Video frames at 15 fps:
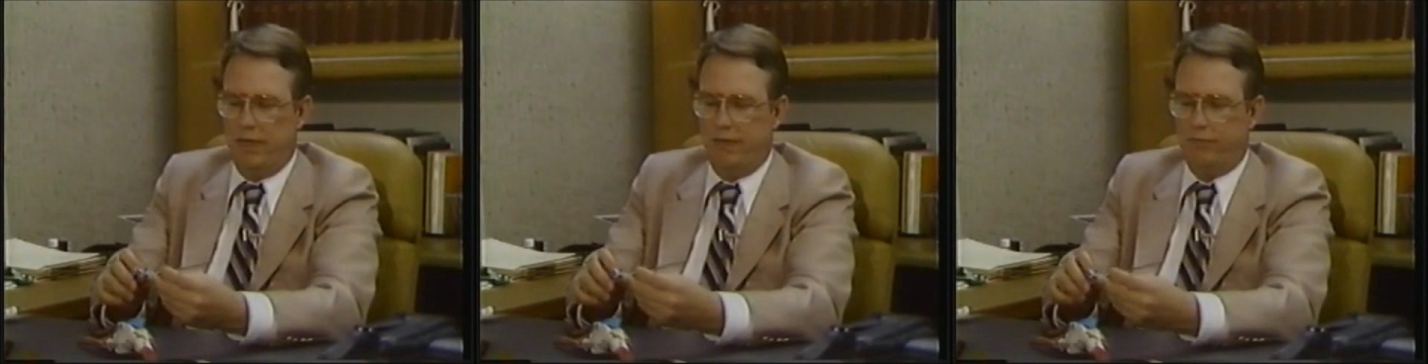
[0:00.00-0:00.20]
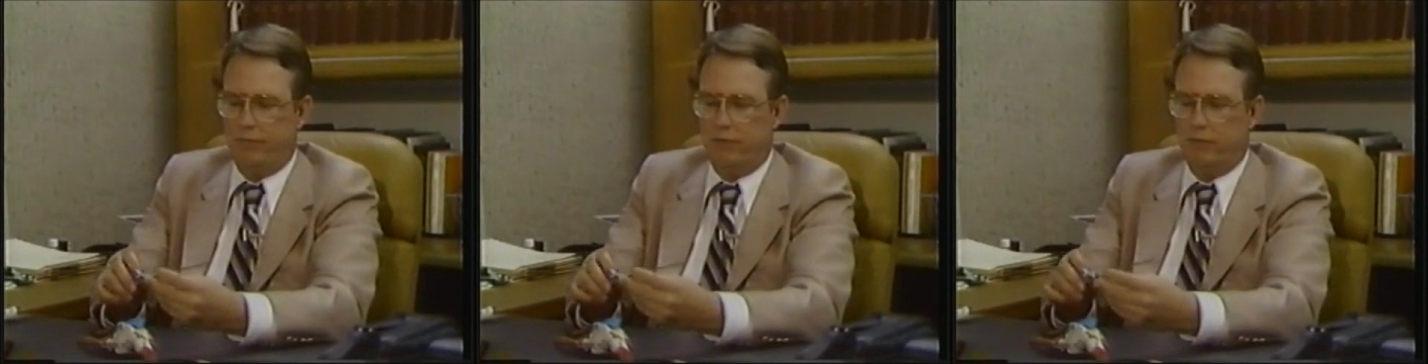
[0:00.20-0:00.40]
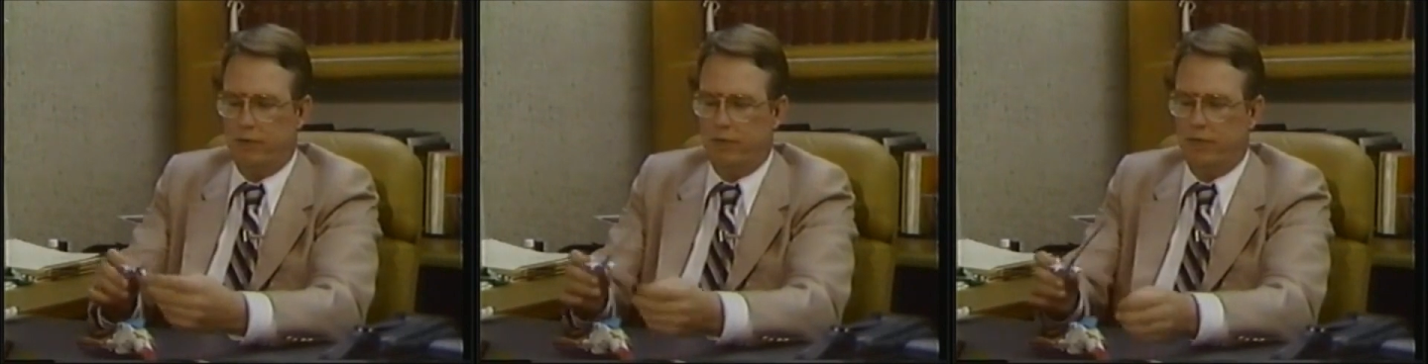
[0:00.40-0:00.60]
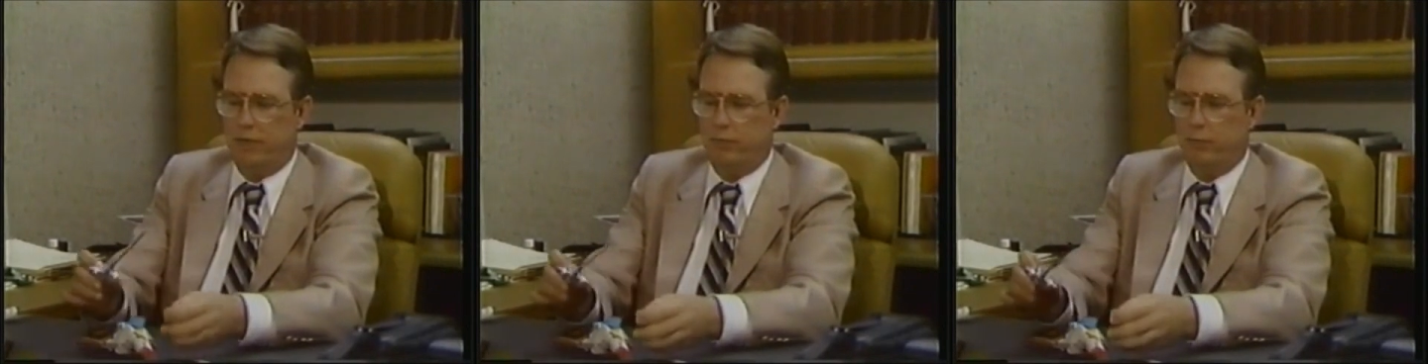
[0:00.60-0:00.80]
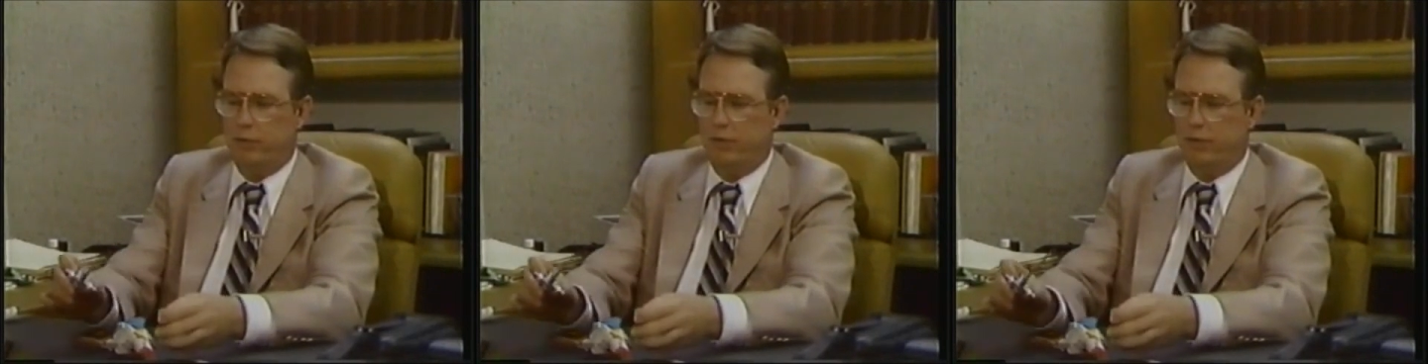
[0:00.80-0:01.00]
After
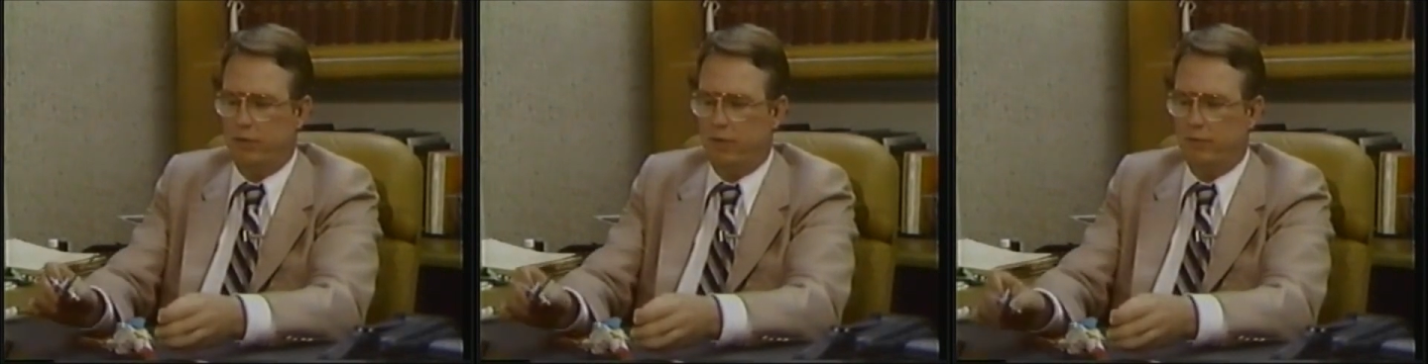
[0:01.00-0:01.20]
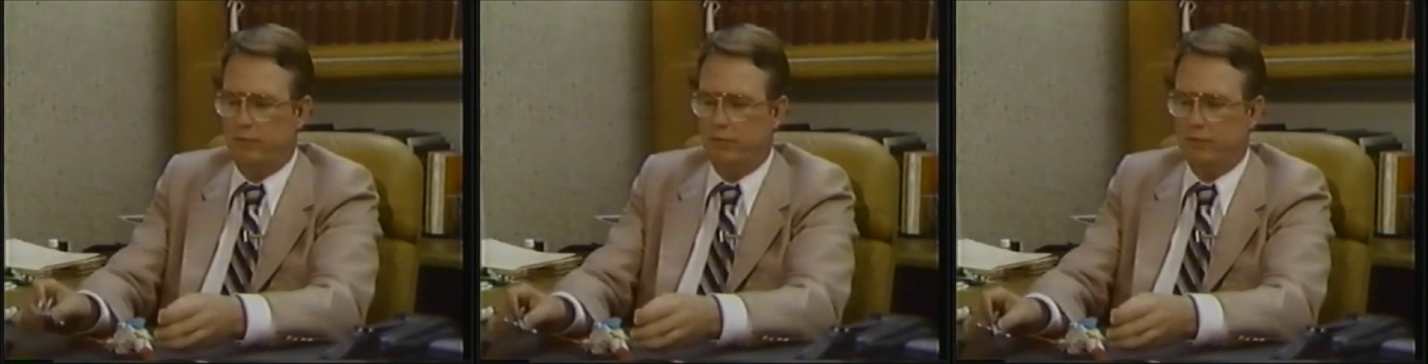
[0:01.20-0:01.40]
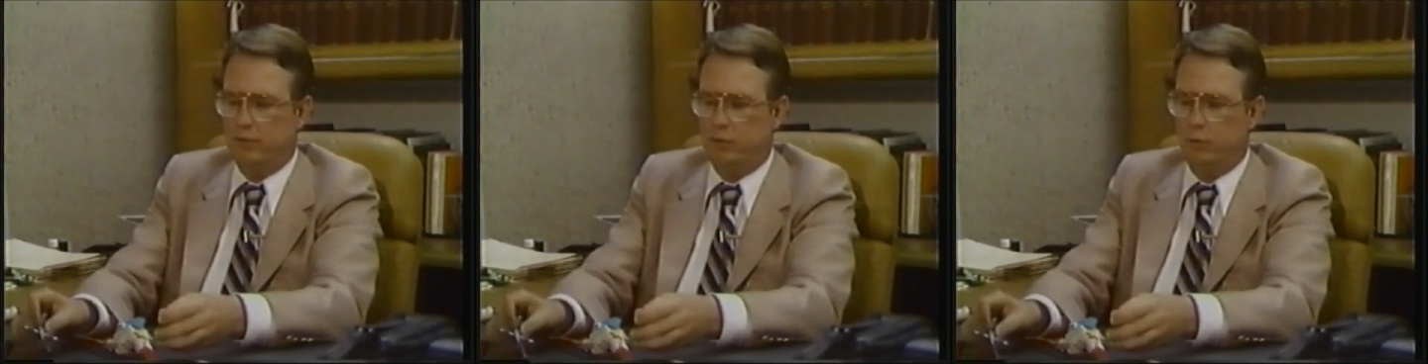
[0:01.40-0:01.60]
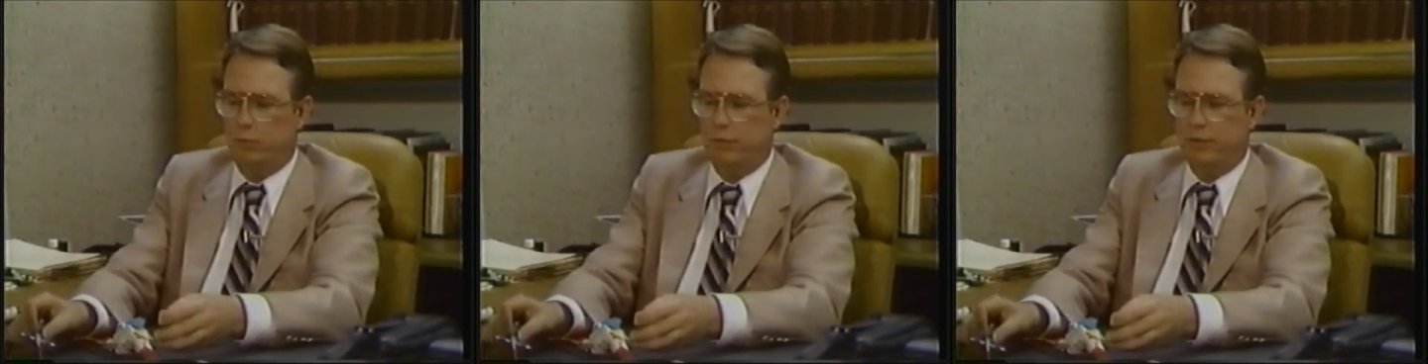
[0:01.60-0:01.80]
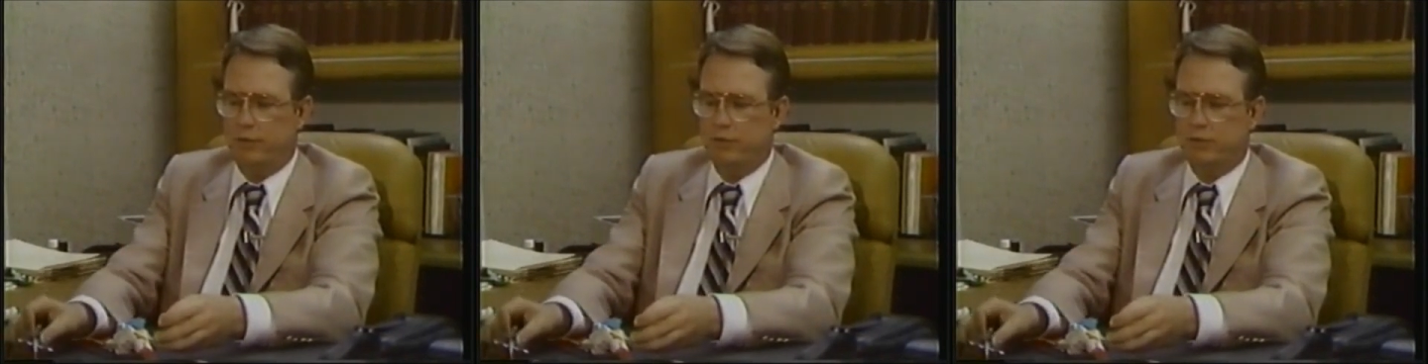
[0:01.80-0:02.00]
looking in with the
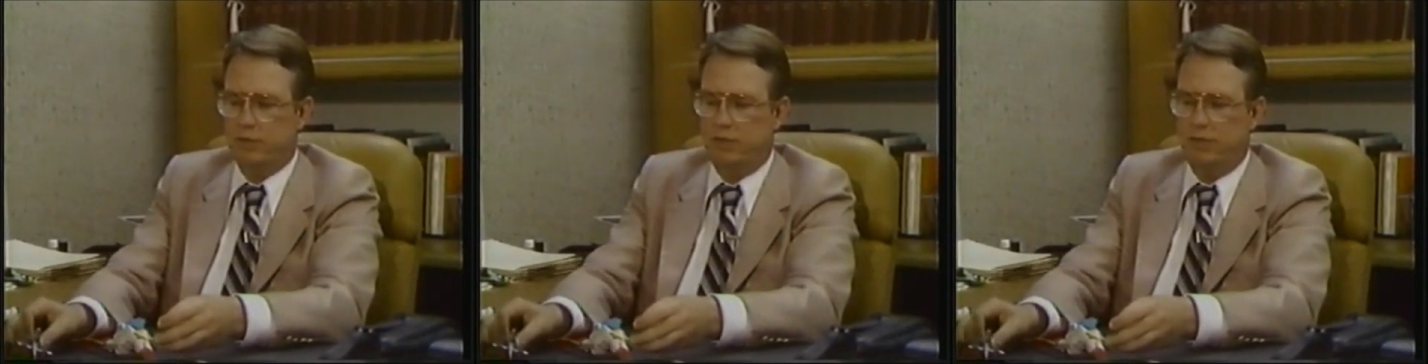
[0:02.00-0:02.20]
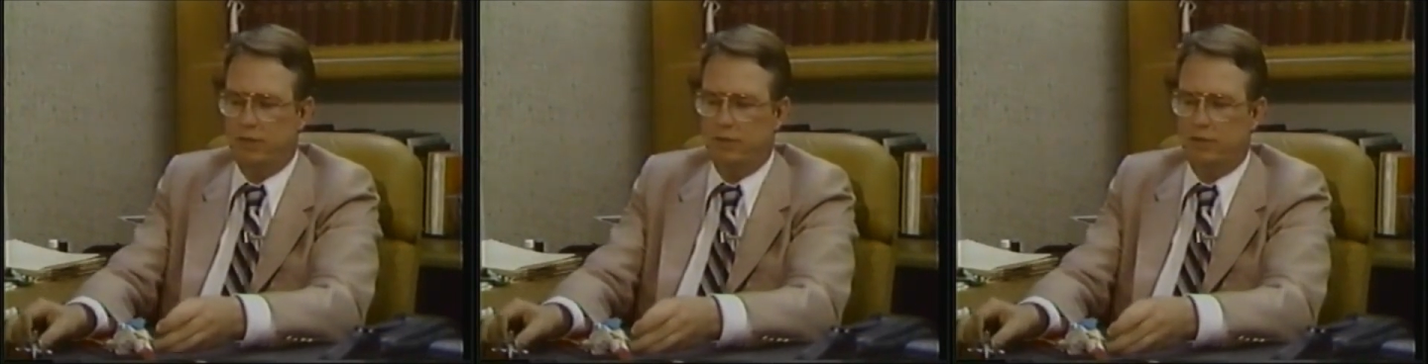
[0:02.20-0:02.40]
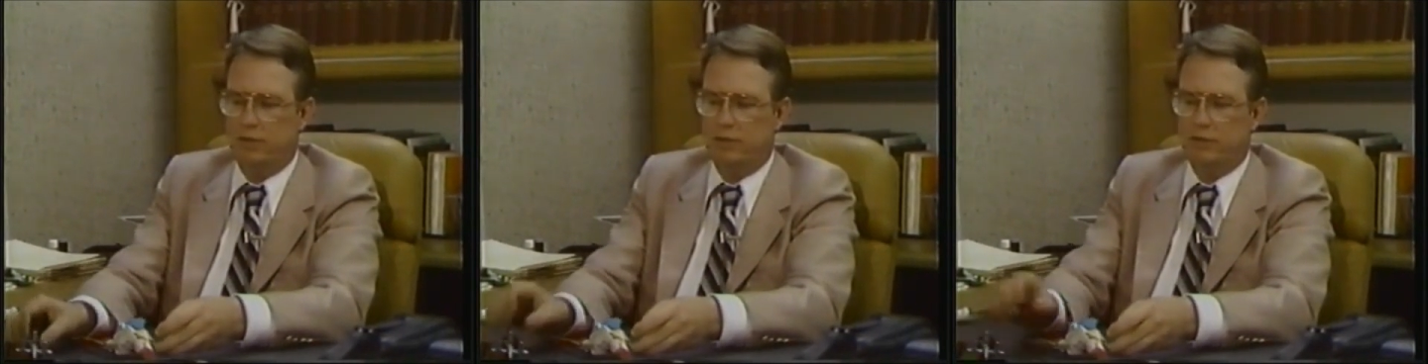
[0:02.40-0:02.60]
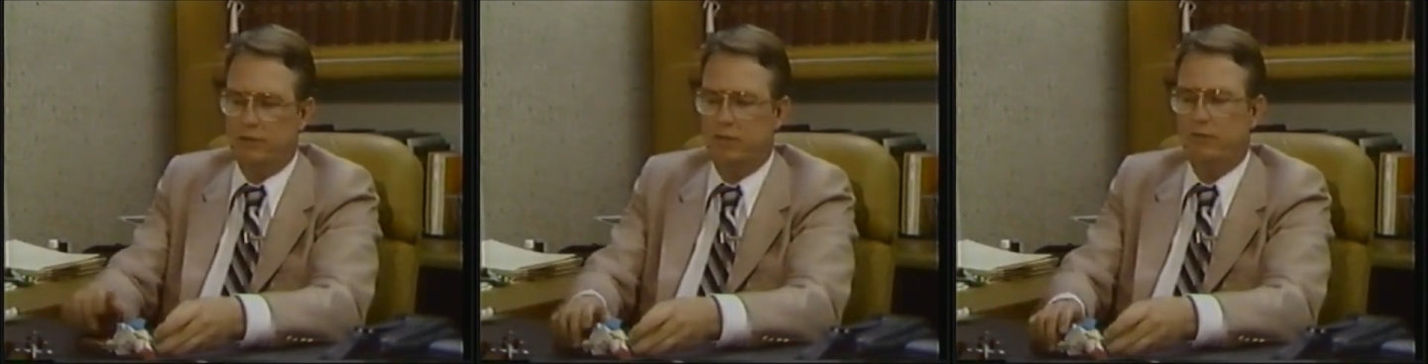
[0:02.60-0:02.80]
arthroscope, we could see that the